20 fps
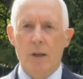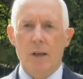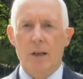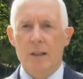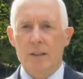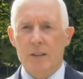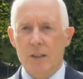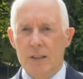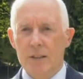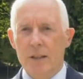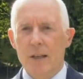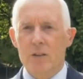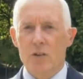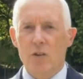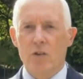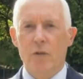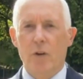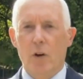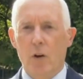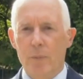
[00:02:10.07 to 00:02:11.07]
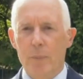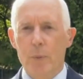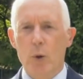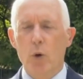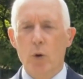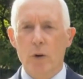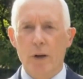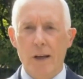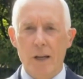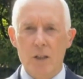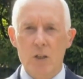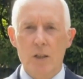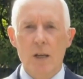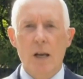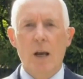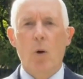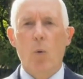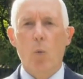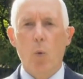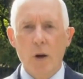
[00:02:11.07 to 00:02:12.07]
a sense of progress
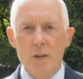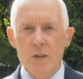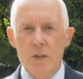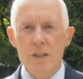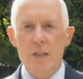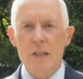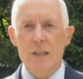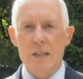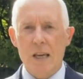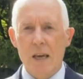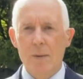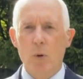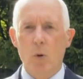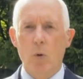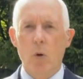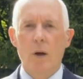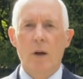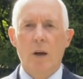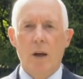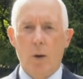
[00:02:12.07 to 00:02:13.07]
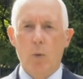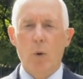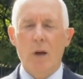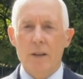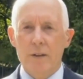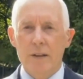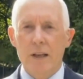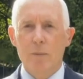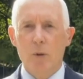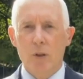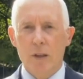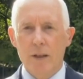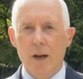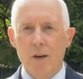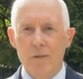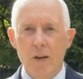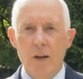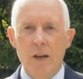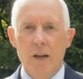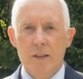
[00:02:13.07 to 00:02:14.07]
once he's well and able
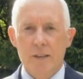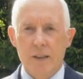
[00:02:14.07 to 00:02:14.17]
enough